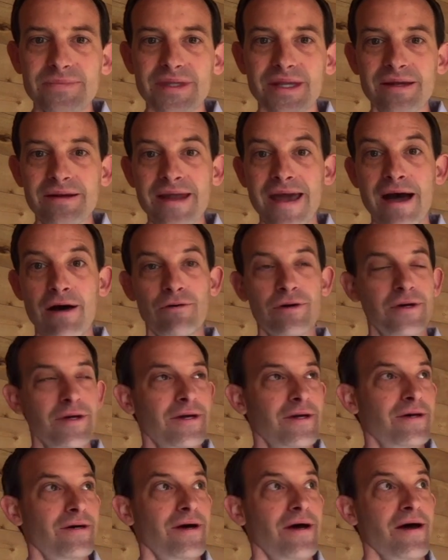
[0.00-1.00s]
Now,
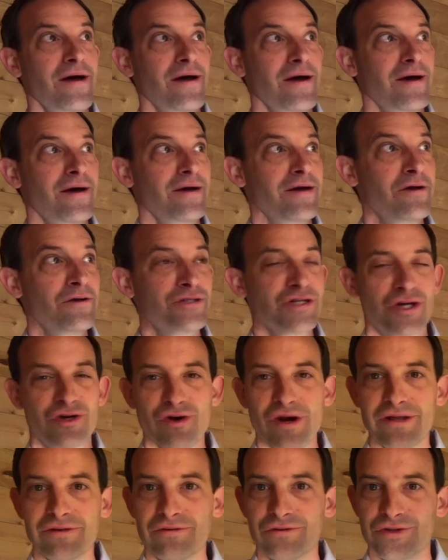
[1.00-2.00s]
uh, here's a
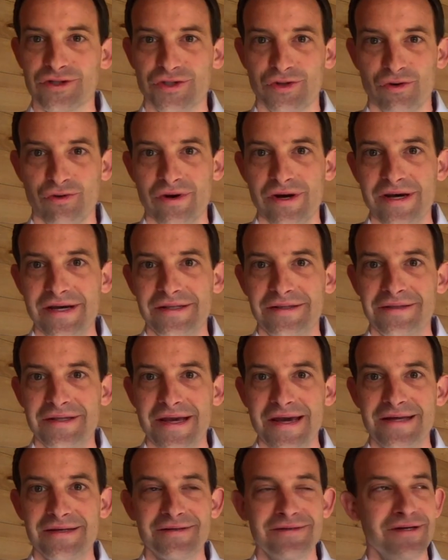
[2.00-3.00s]
great little story
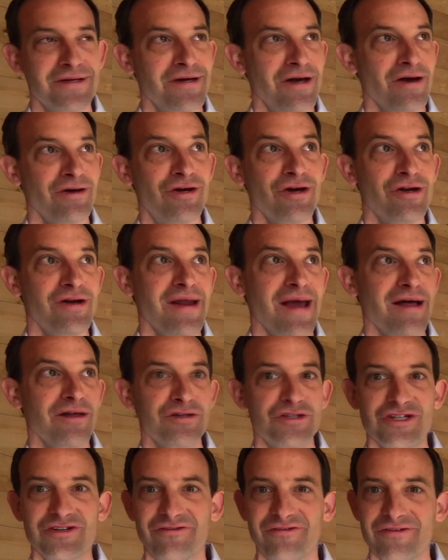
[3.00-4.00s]
that a good
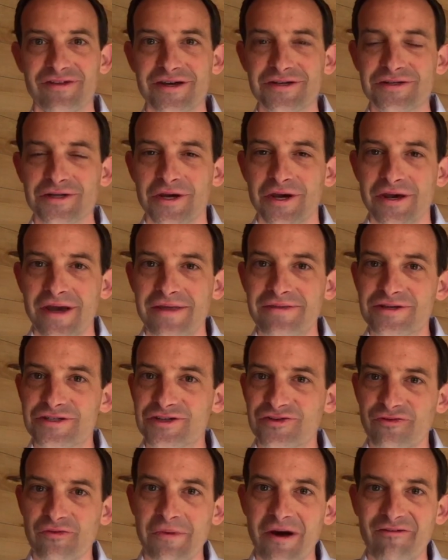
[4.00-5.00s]
analogy for this. And this
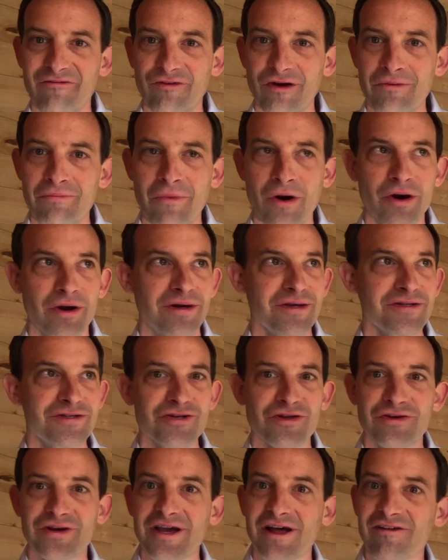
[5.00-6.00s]
is from my friend Mark in
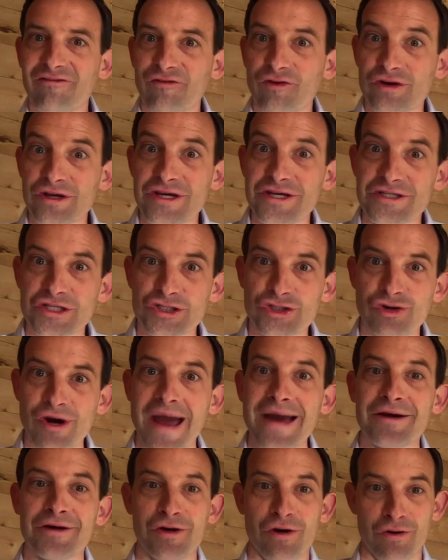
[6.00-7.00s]
Southern California. He's a
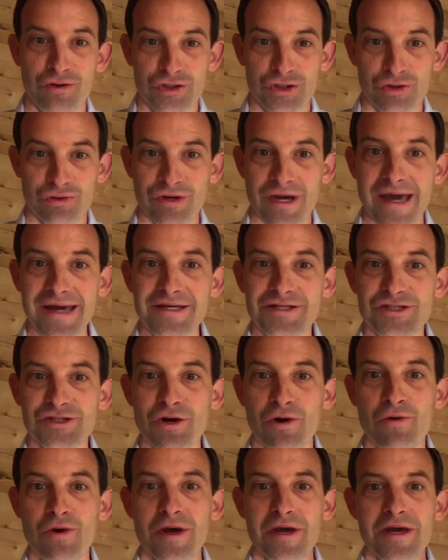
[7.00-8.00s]
track coach. Okay.
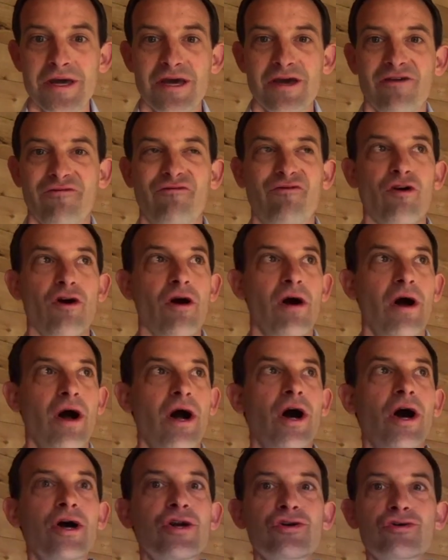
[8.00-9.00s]
So, for
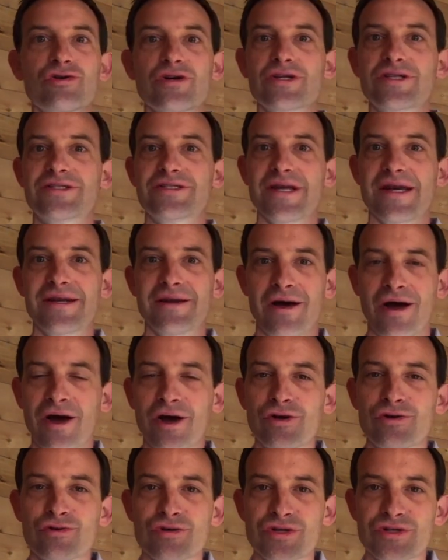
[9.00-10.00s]
hundreds and
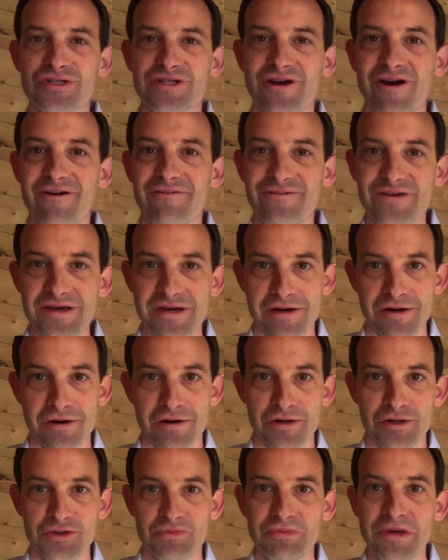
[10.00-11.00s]
hundreds of
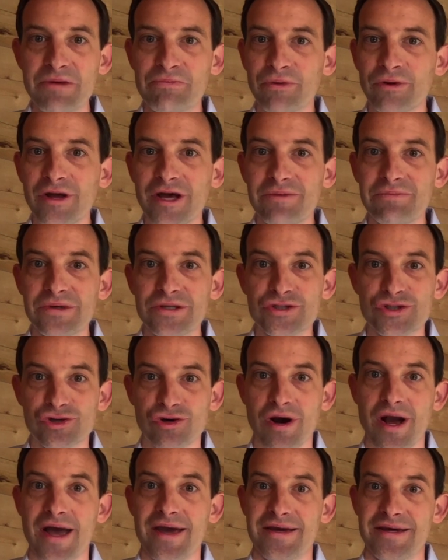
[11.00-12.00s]
years, people had been
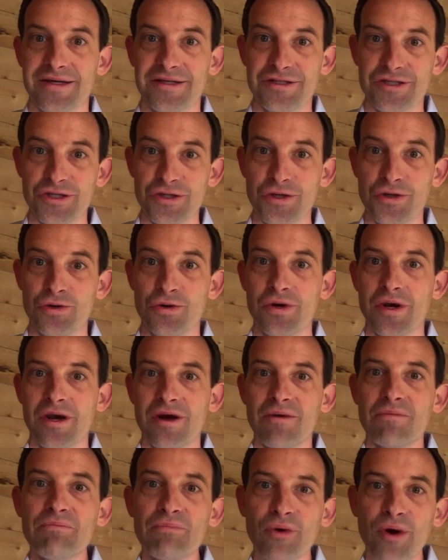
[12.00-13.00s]
trying to
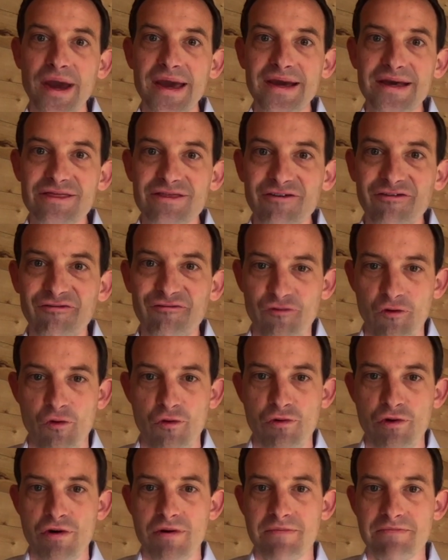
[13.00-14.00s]
break the
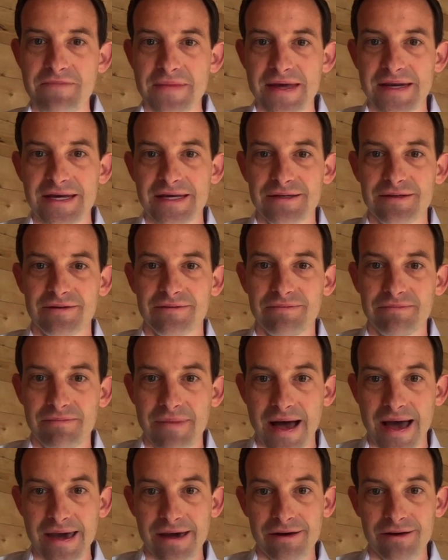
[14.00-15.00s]
four minute
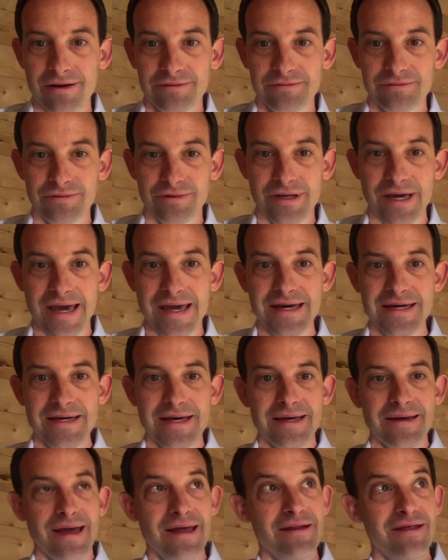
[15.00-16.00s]
mile. Okay.
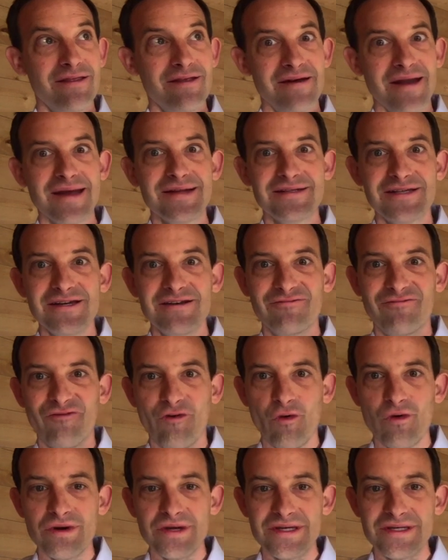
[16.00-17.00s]
And in the
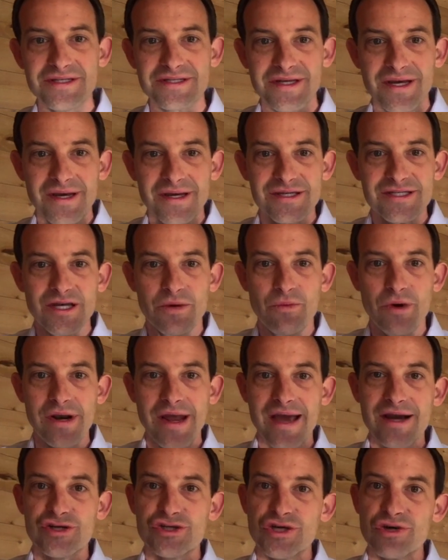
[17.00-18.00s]
1940s, someone
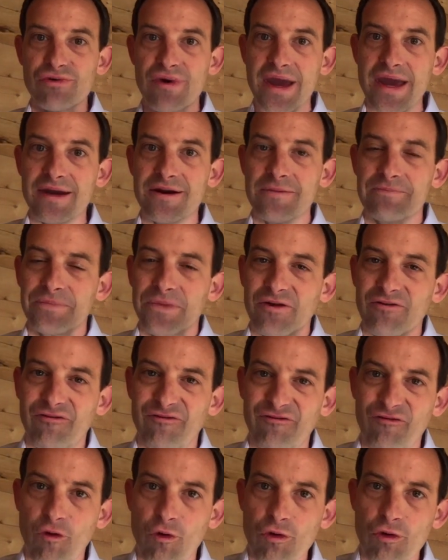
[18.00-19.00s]
actually ran
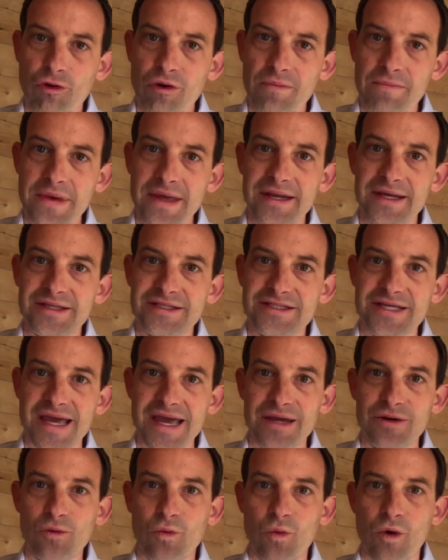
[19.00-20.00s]
four minutes
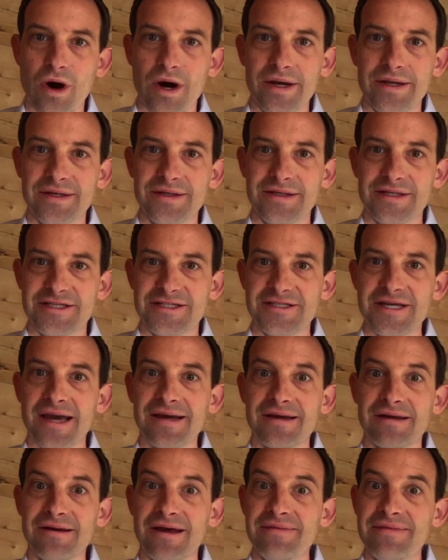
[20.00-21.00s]
and one
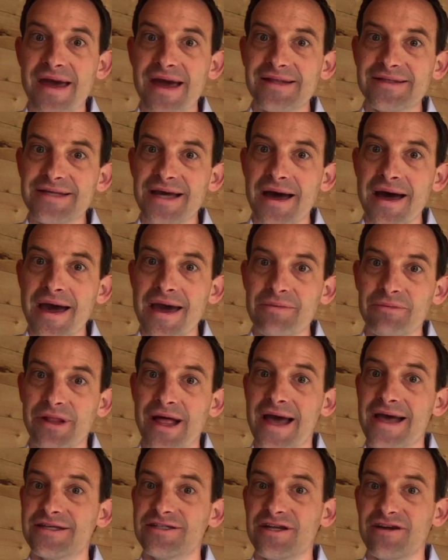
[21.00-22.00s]
second. And that time
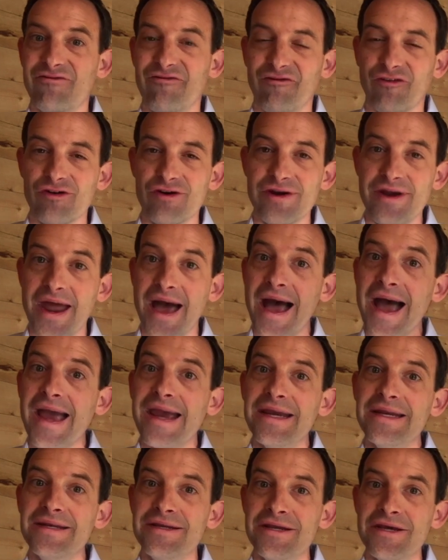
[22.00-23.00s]
lasted for
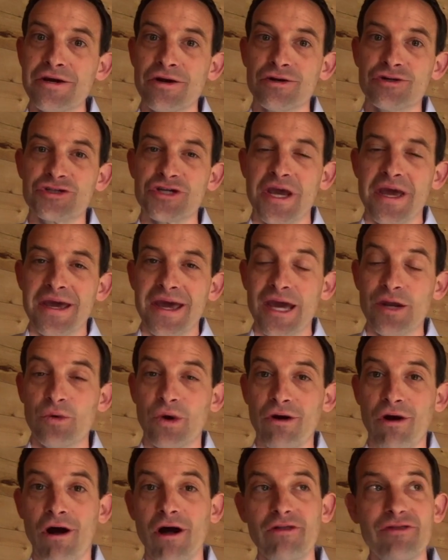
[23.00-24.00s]
nine years. And
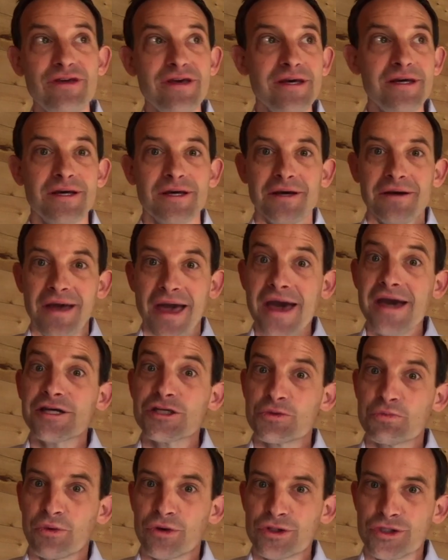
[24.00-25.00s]
what all the
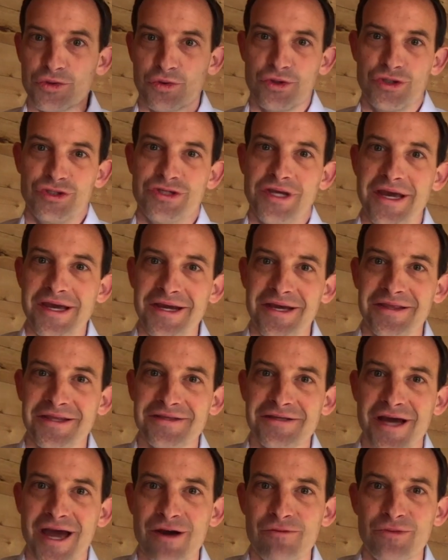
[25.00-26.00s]
experts were saying at the
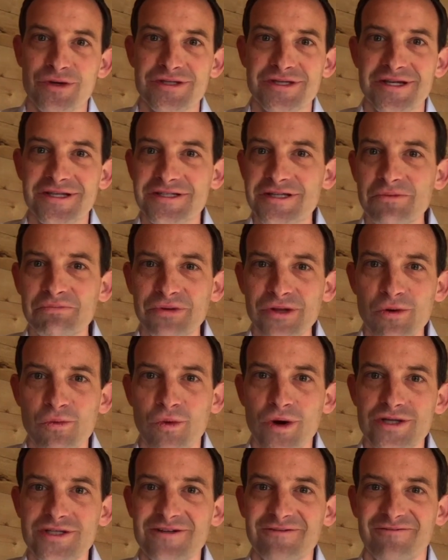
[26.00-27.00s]
time was that it simply
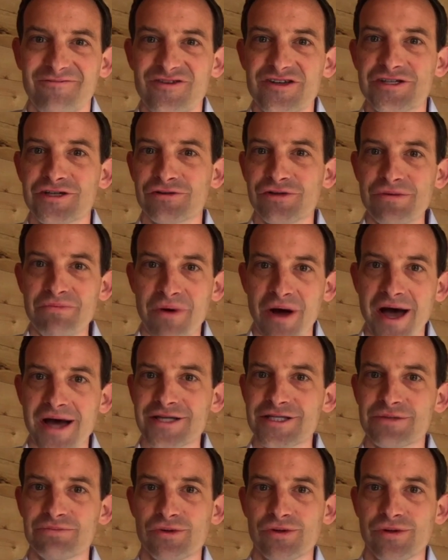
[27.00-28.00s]
wasn't physically
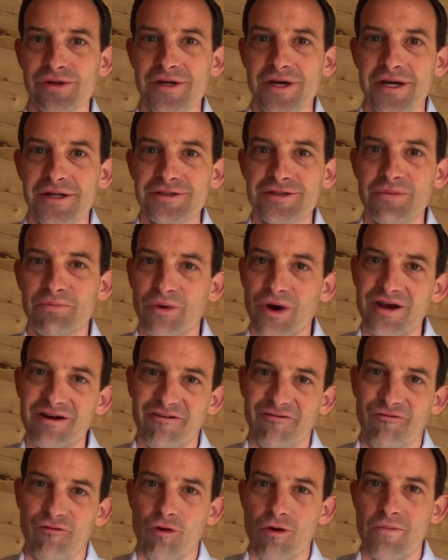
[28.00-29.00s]
possible to break a
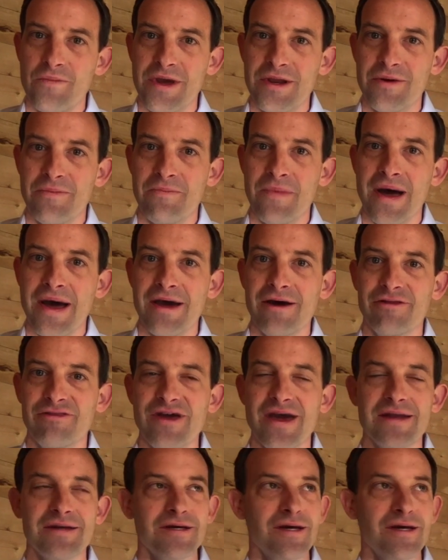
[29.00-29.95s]
four minute mile, that,